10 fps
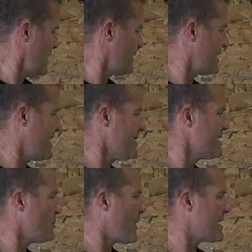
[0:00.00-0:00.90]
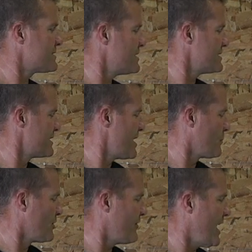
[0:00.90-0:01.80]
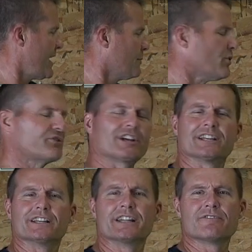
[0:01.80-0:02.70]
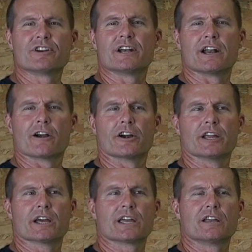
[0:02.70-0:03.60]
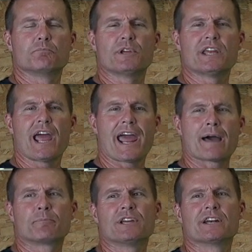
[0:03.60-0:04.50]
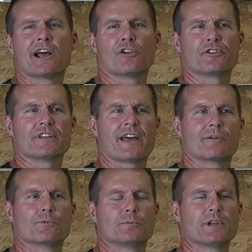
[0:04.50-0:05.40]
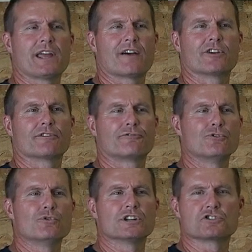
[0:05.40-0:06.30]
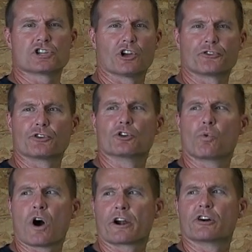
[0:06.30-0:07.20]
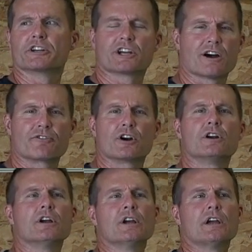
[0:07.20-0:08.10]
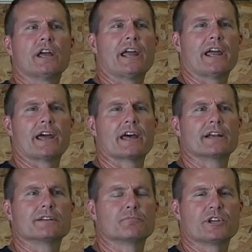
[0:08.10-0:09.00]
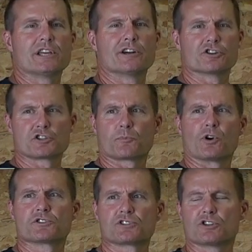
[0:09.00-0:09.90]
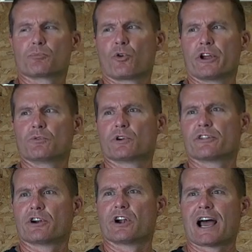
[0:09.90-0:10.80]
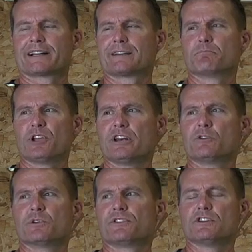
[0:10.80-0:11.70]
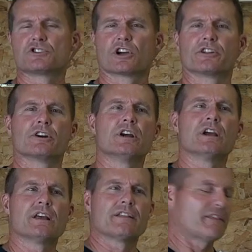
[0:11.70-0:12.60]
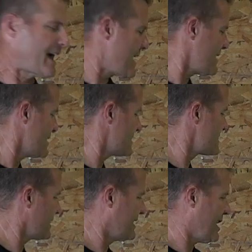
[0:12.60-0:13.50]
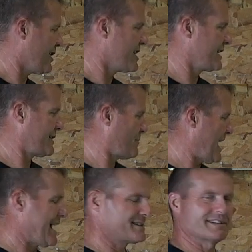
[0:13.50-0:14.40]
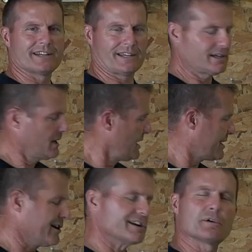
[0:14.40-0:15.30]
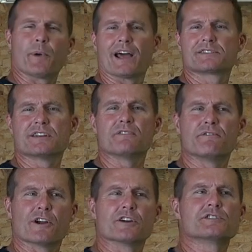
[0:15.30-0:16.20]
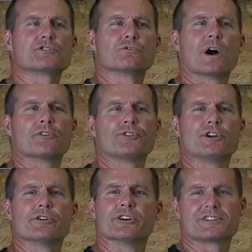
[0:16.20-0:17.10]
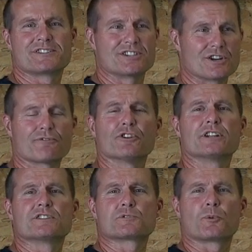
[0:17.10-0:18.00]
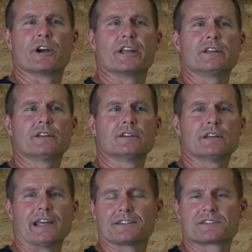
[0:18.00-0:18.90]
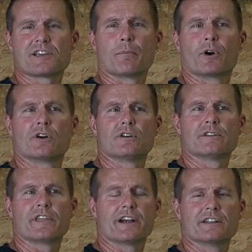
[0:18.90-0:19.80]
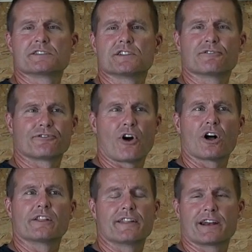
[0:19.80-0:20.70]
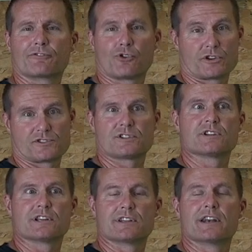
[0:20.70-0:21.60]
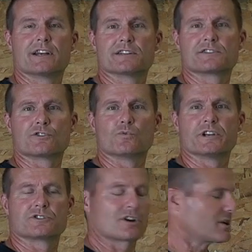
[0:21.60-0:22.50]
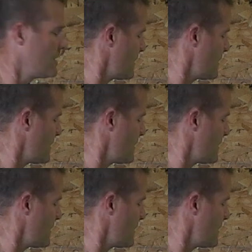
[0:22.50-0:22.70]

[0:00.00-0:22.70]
The carrying capacity is the number of animals that can live in an area and be happy and healthy. That would be have enough food and shelter and water and cover and be interspersed to the point where they're not competing with each other. That is the carrying capacity. Carrying capacity varies throughout the year. It's different in the spring and the summer than it is in the fall, and of course than it is in the winter.